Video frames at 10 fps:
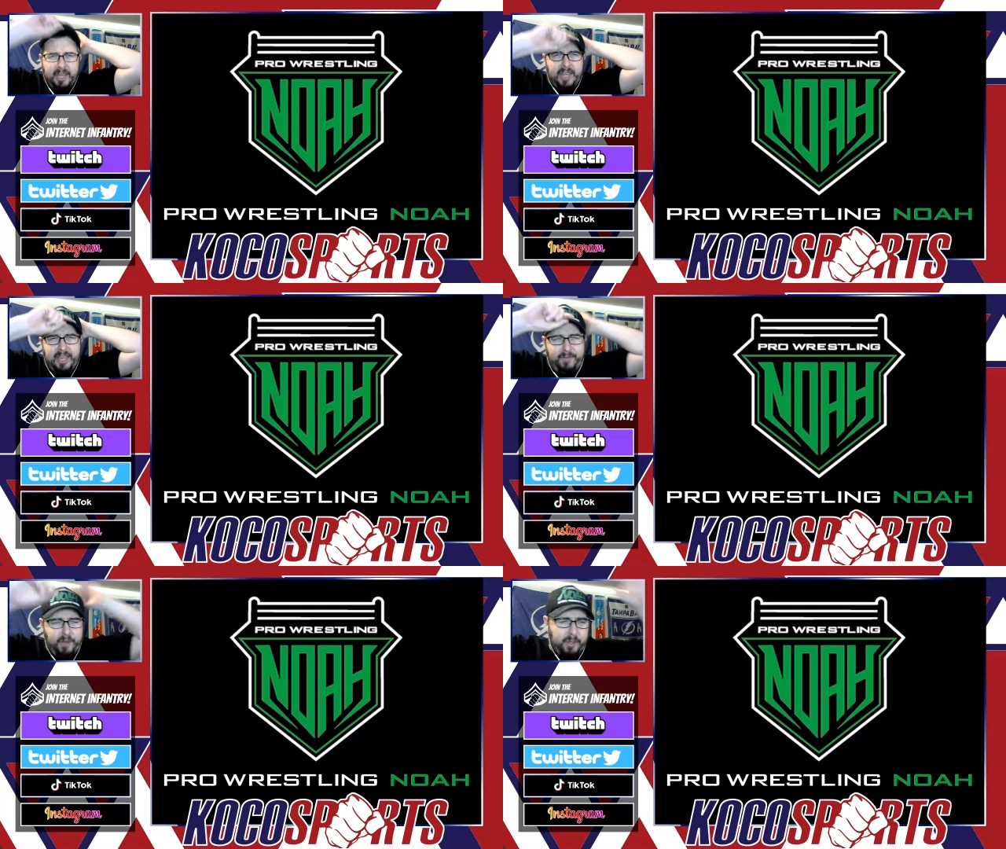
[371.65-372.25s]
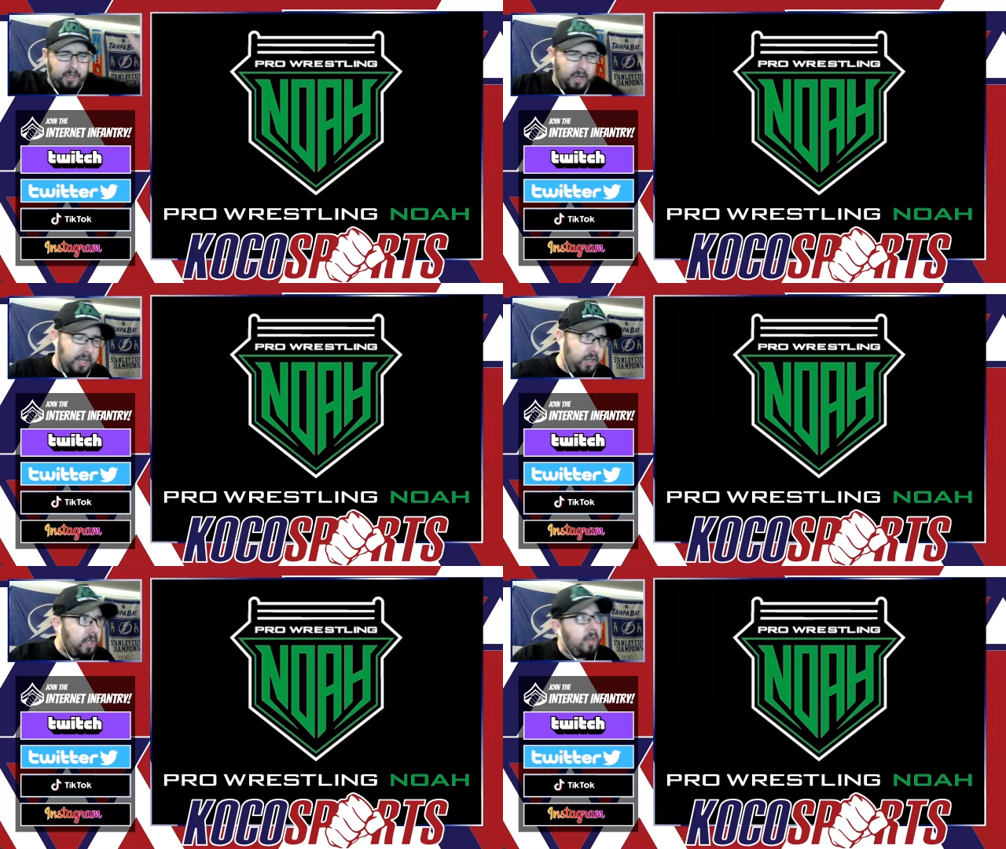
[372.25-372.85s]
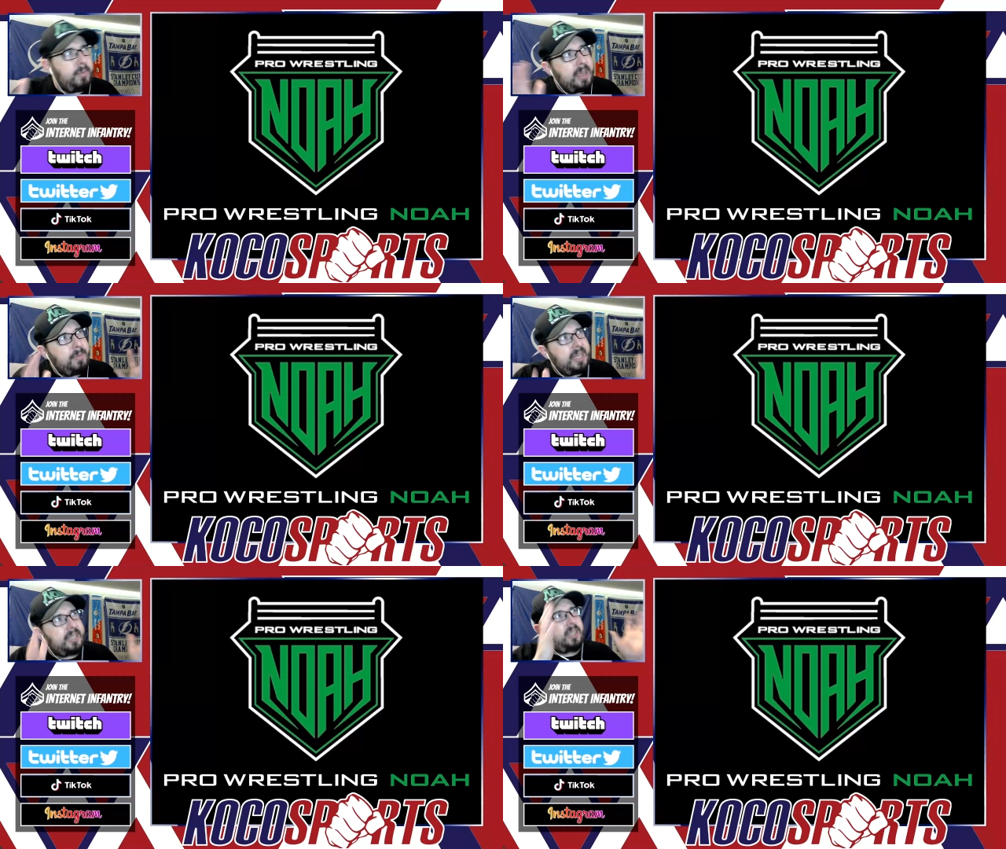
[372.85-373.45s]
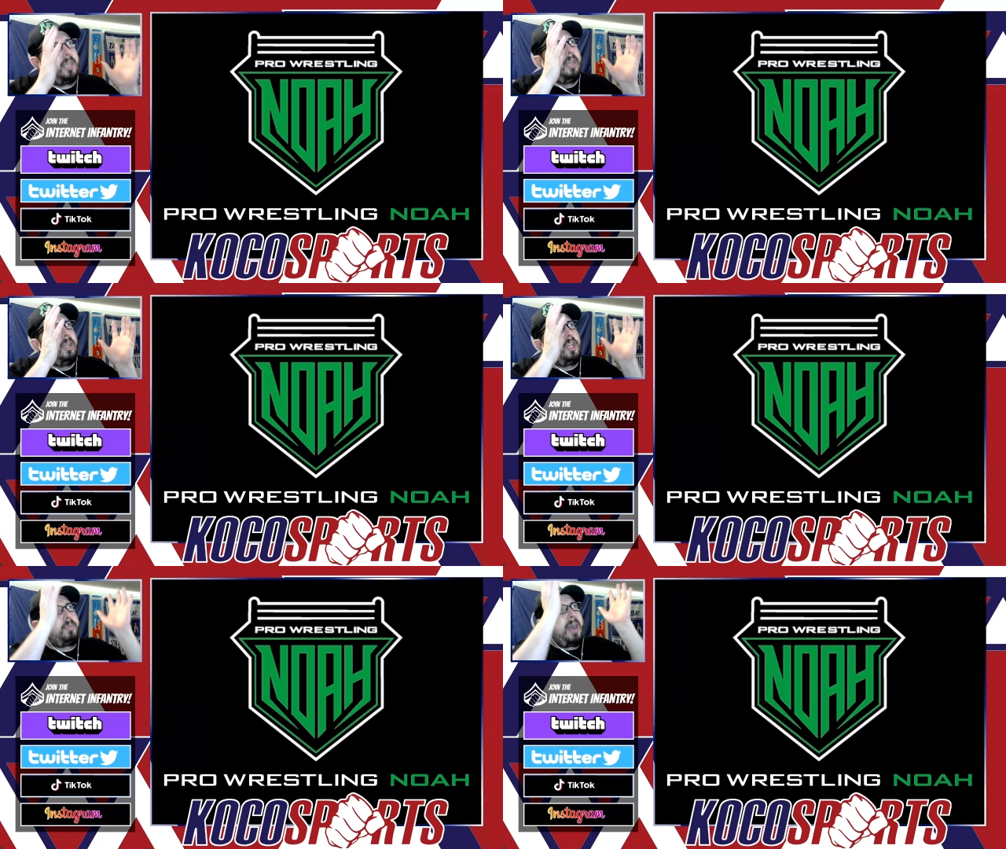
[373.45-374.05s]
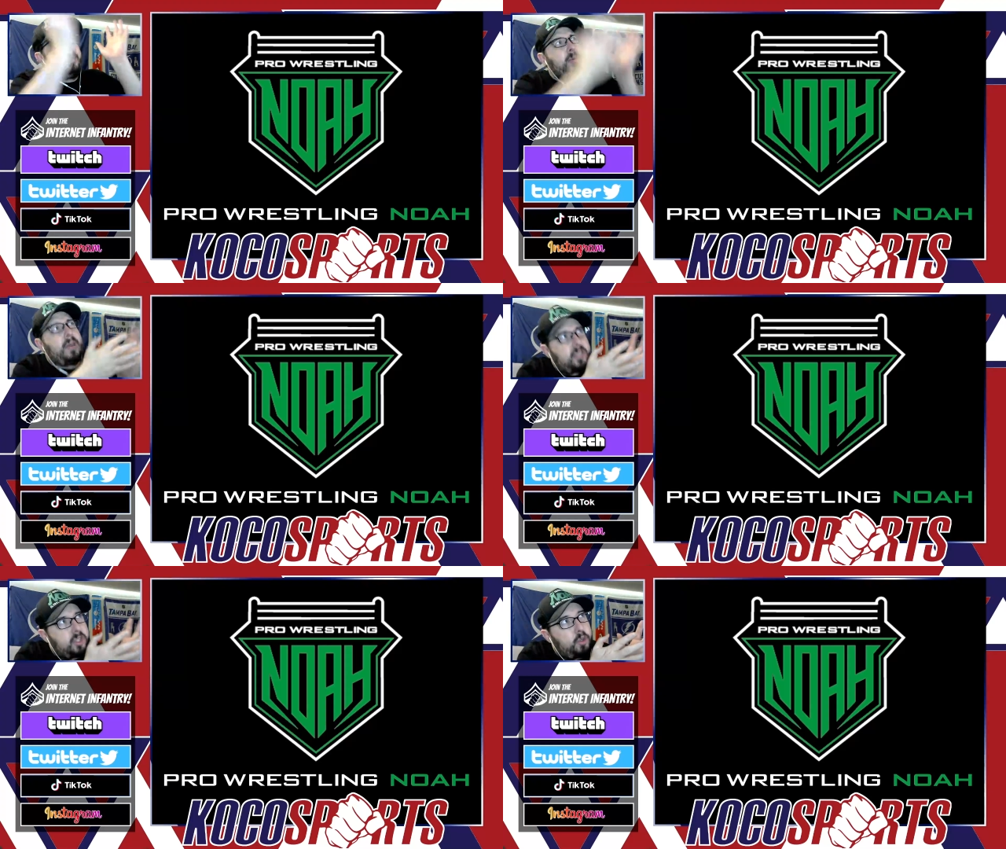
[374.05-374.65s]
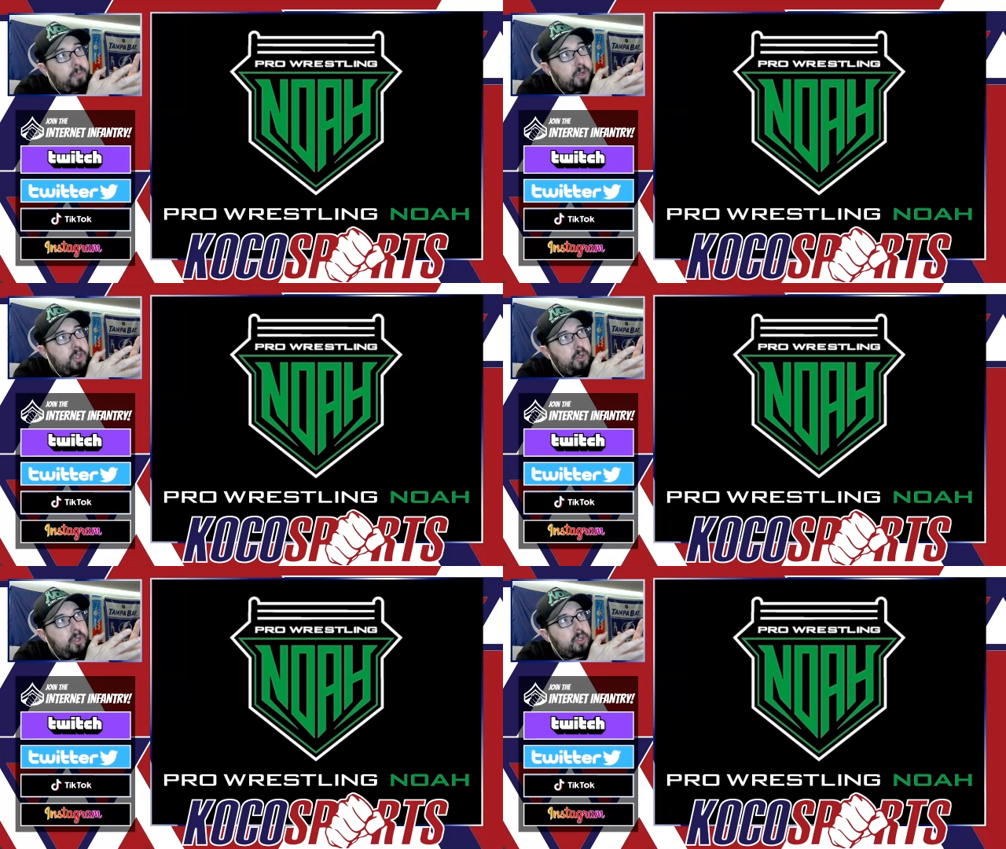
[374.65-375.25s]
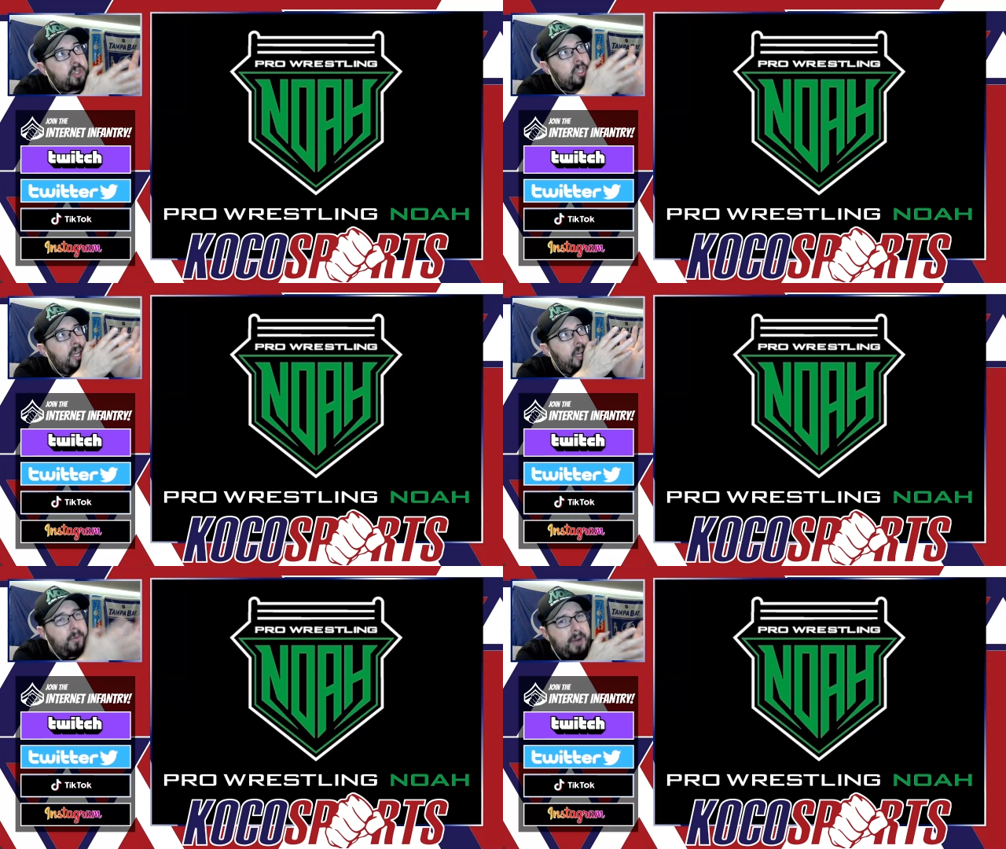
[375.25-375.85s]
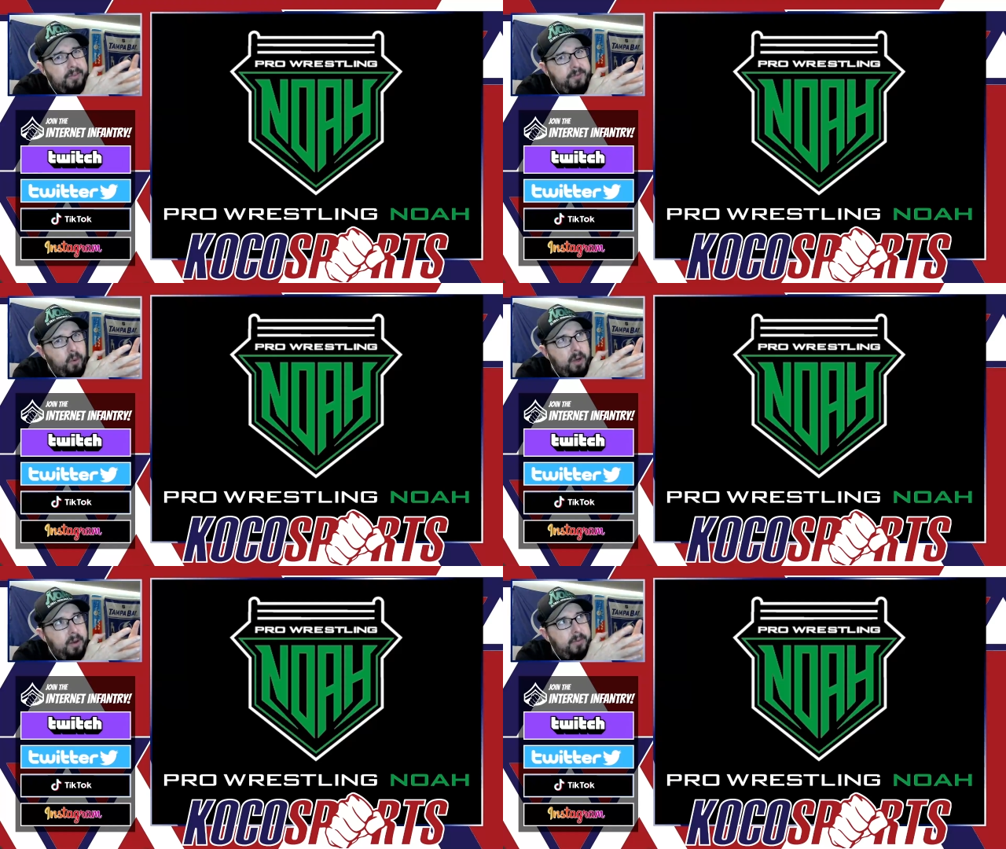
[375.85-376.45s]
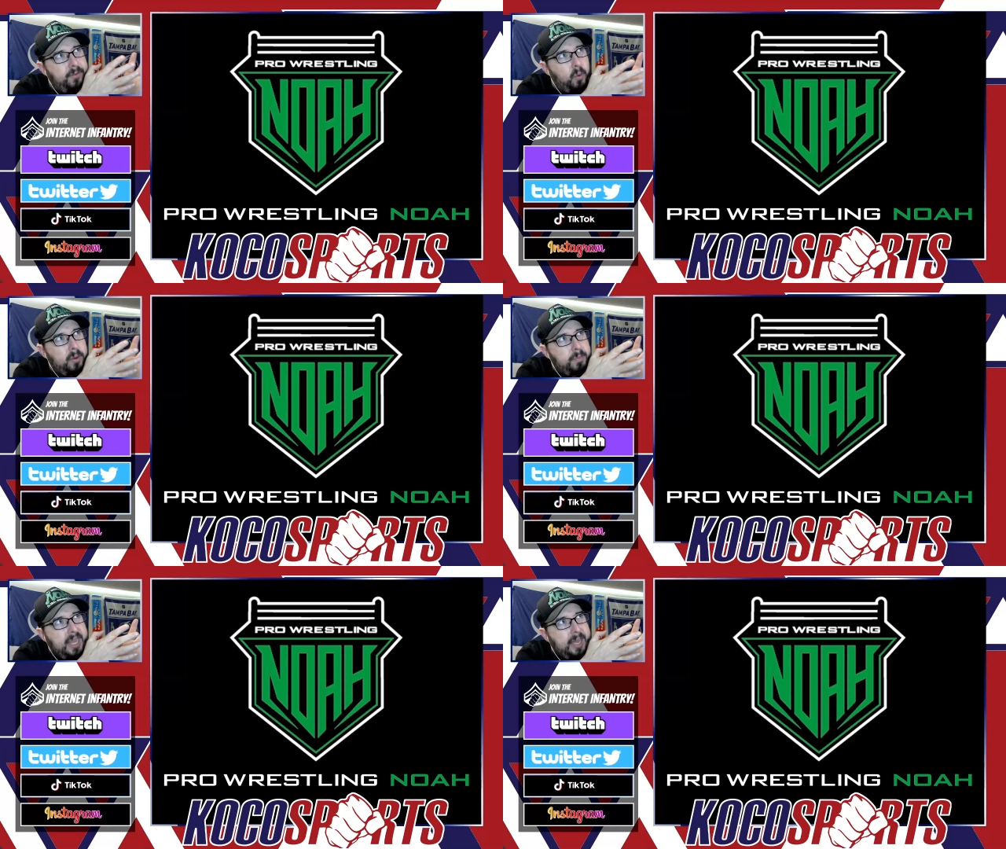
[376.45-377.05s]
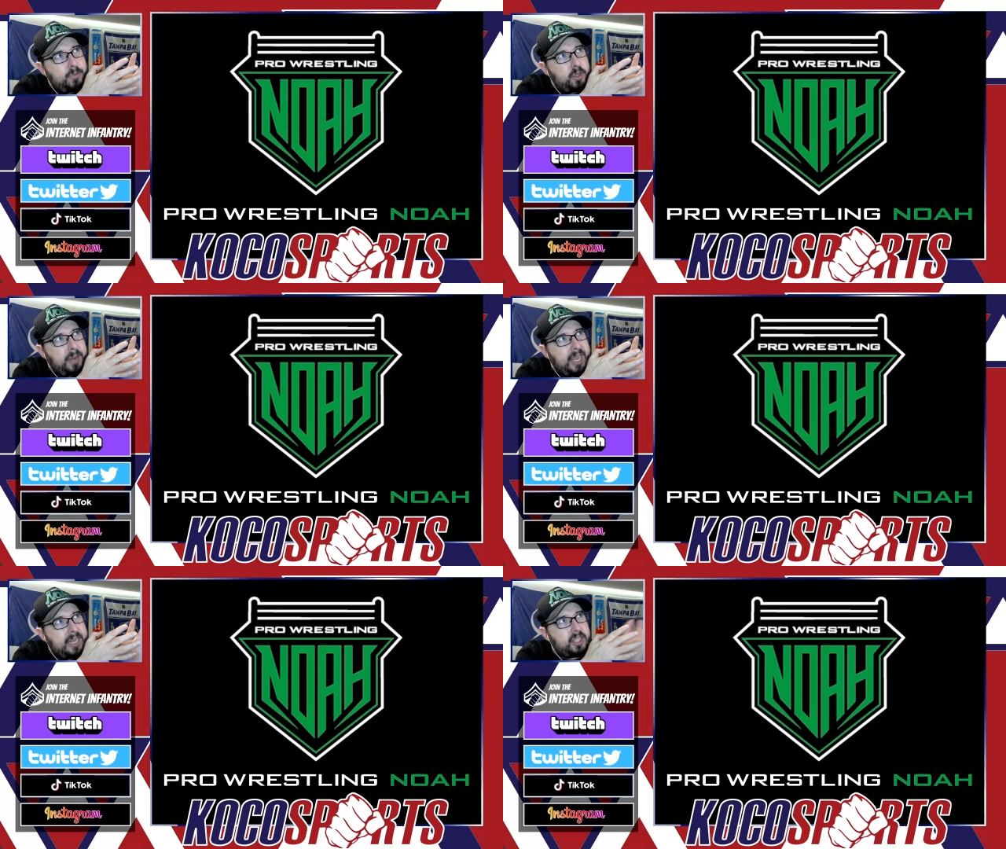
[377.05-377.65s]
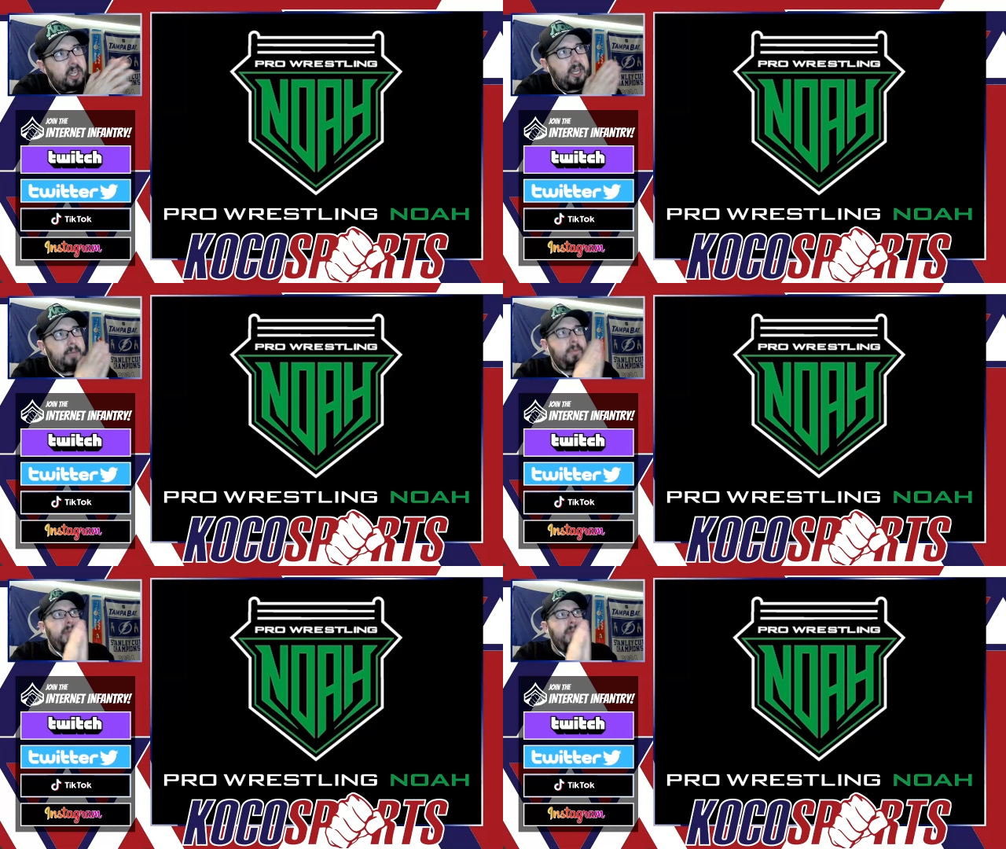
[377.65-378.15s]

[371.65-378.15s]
If you could, you can maybe get the... You could probably watch the Super Juniors around 4 p.m. Japan time.